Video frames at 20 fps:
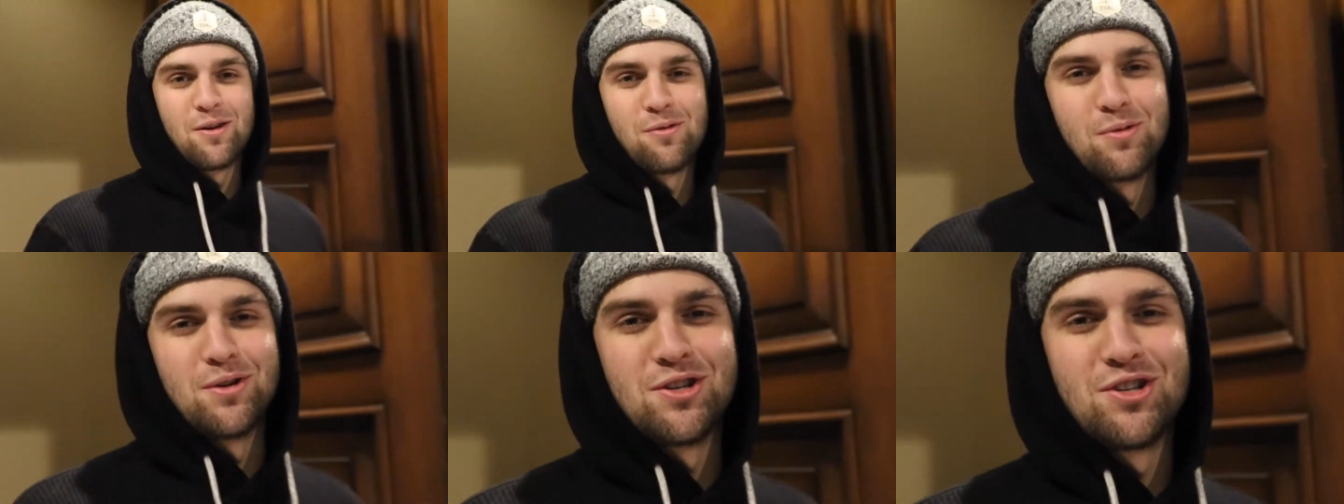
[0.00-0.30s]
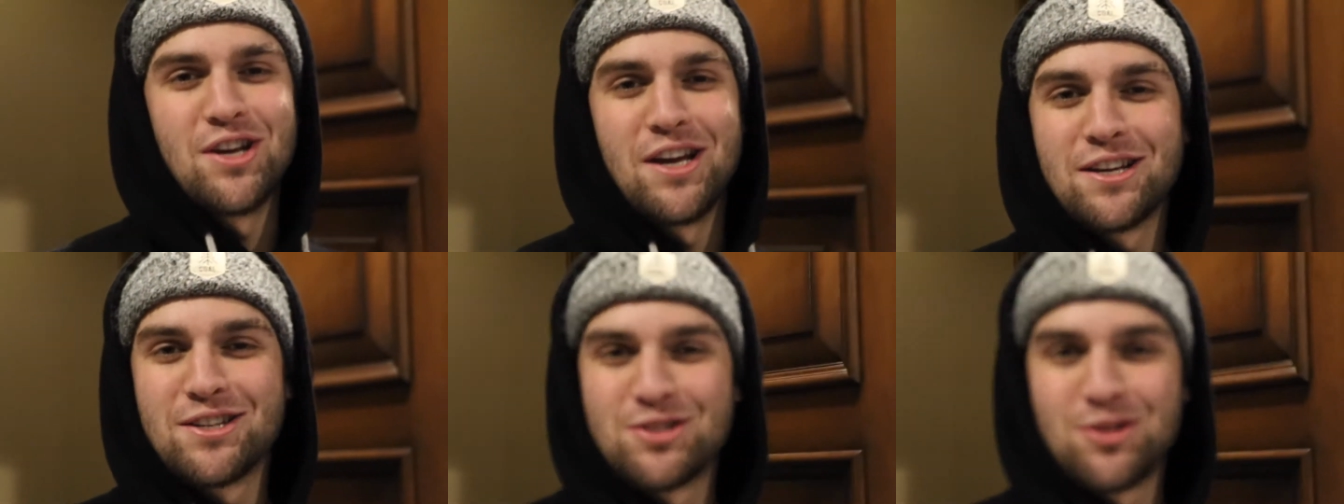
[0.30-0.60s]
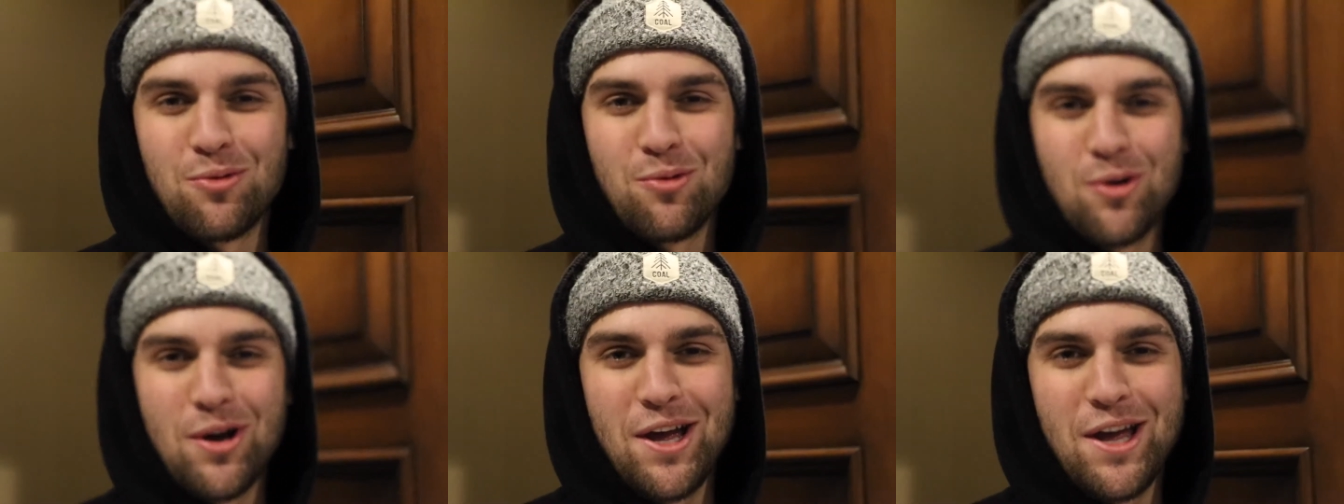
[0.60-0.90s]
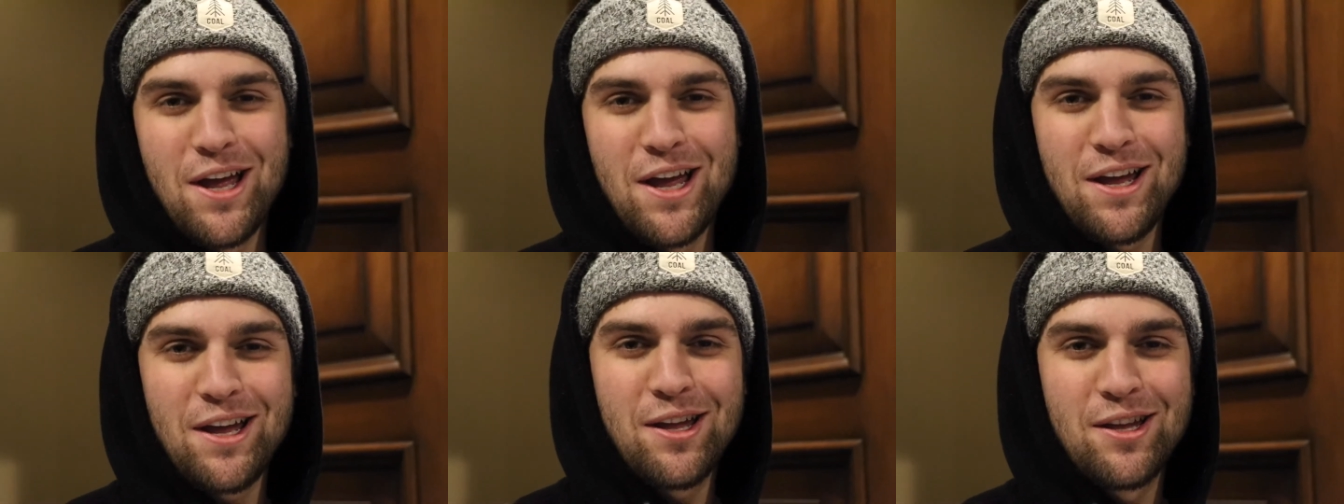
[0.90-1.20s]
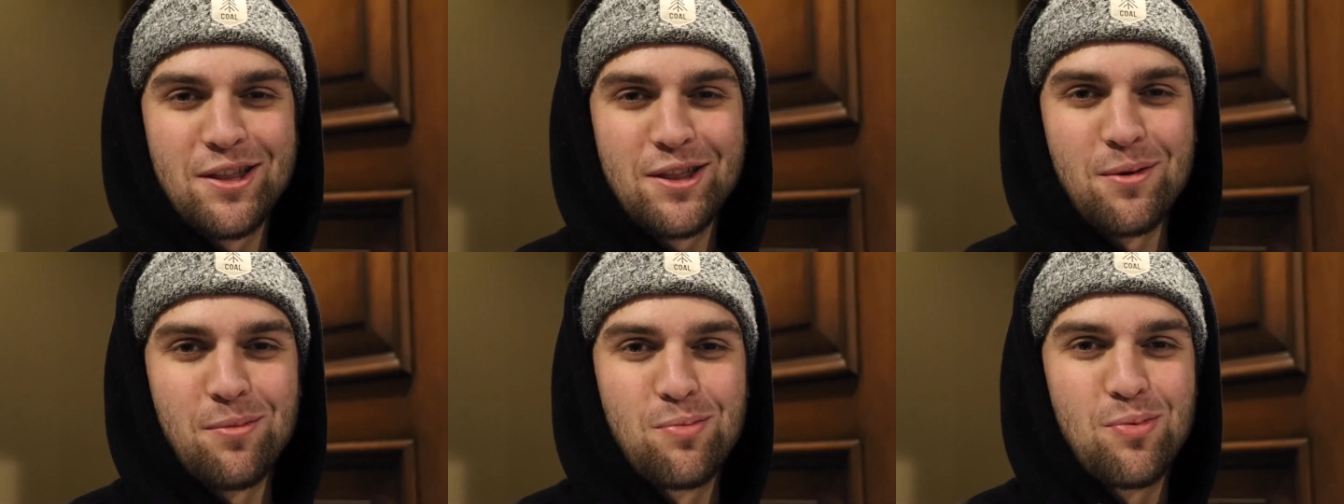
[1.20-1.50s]
when Jake's away,
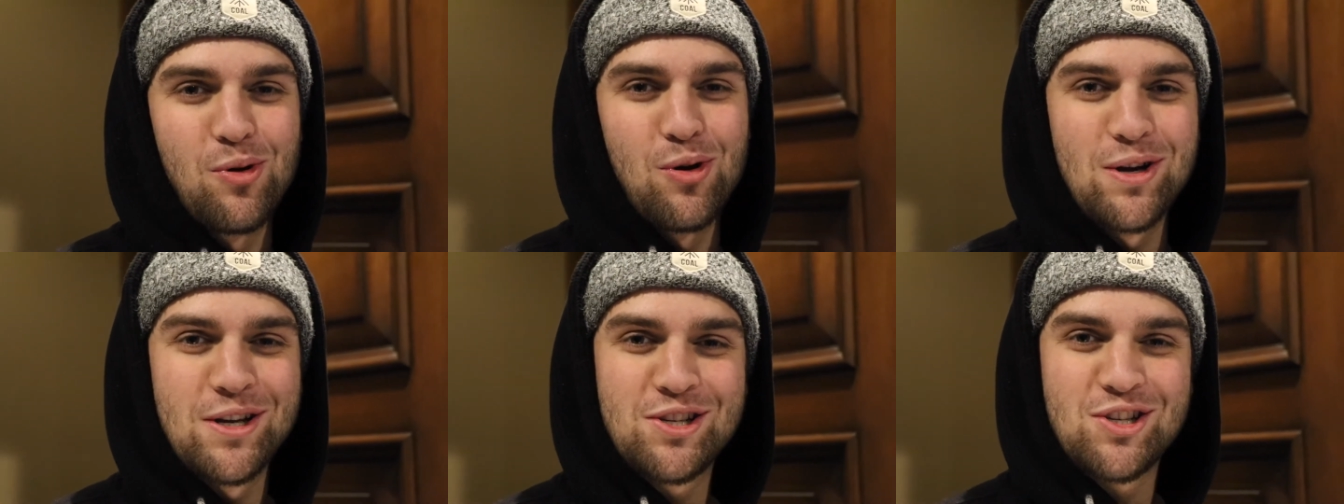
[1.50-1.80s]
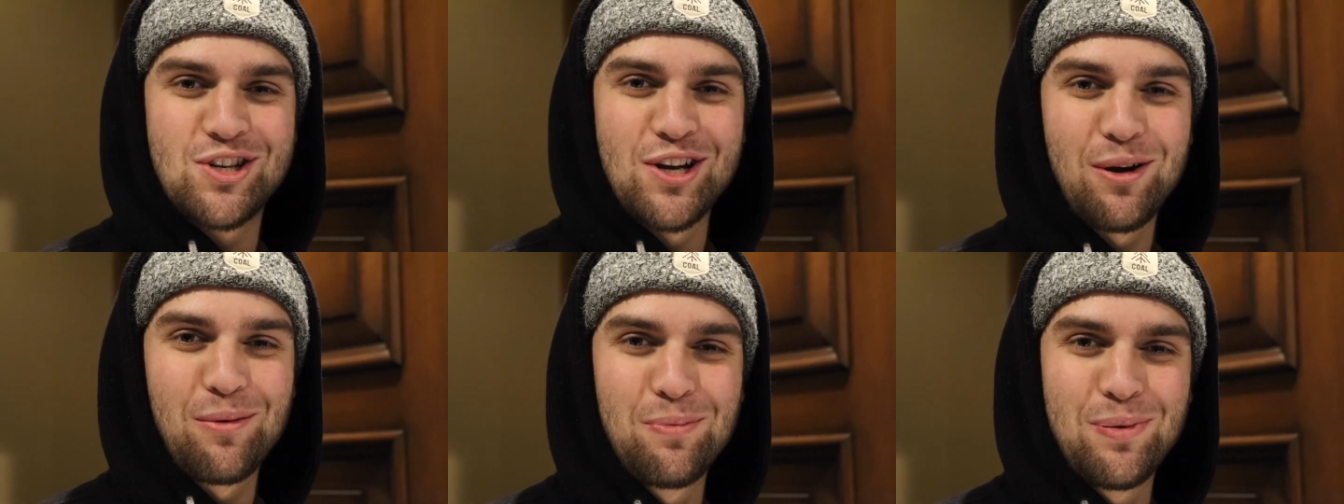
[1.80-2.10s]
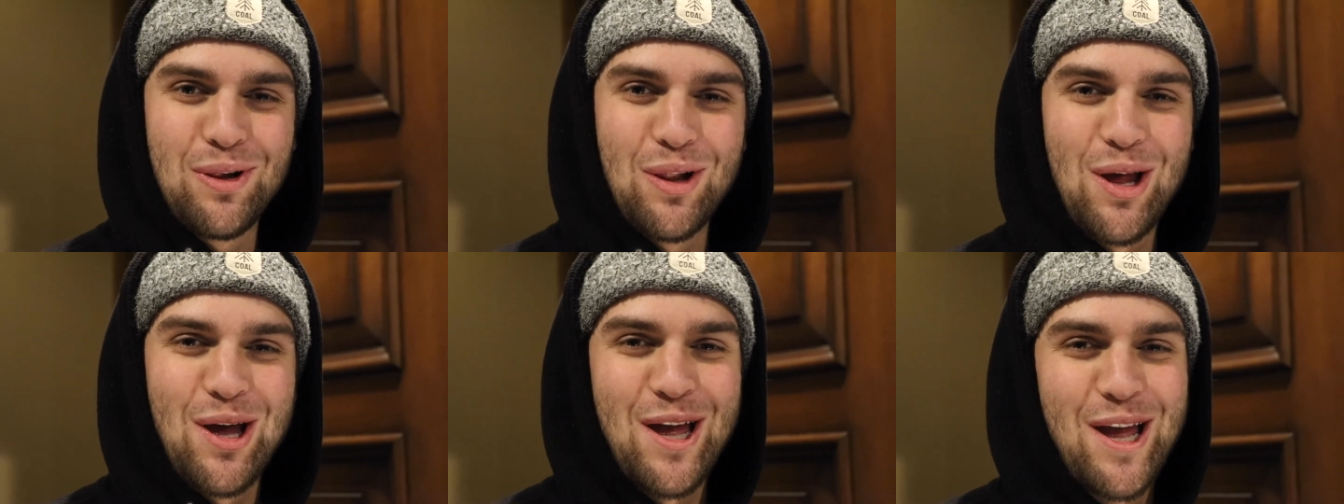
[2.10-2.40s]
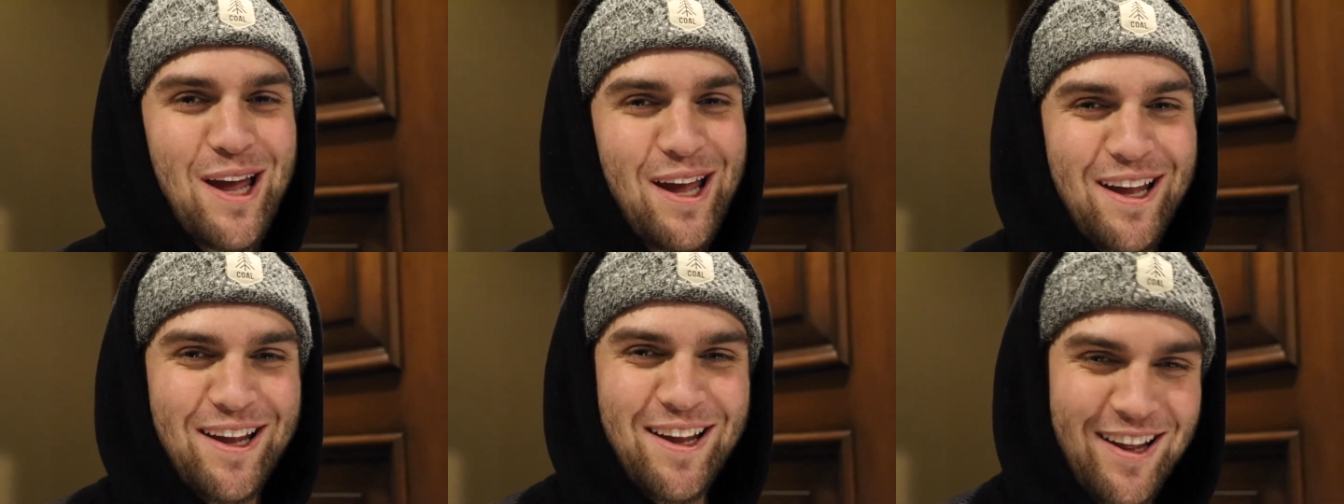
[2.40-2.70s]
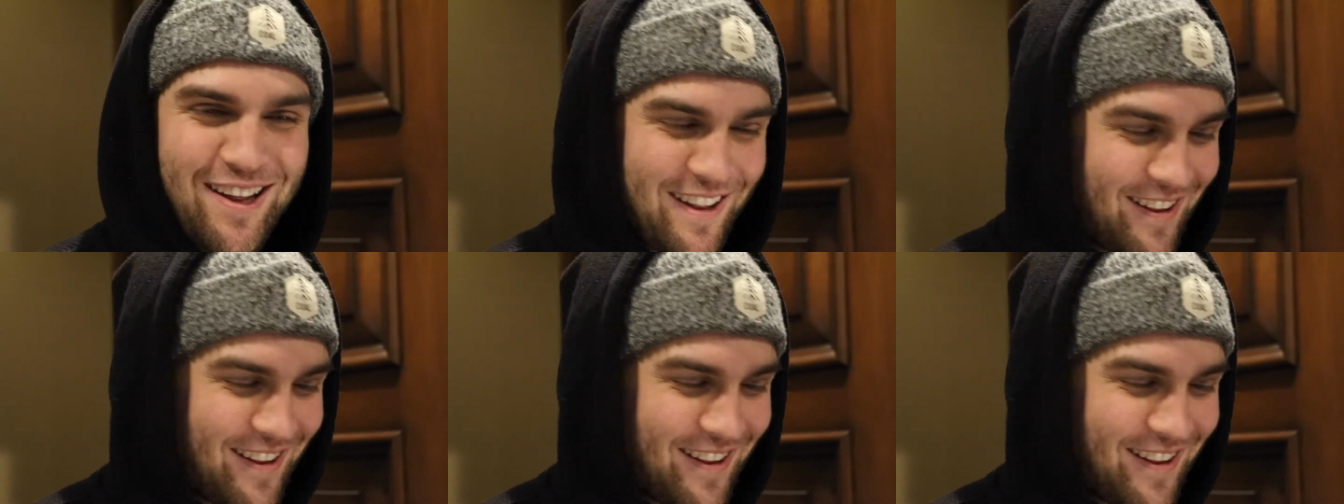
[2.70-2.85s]
the boys shall play.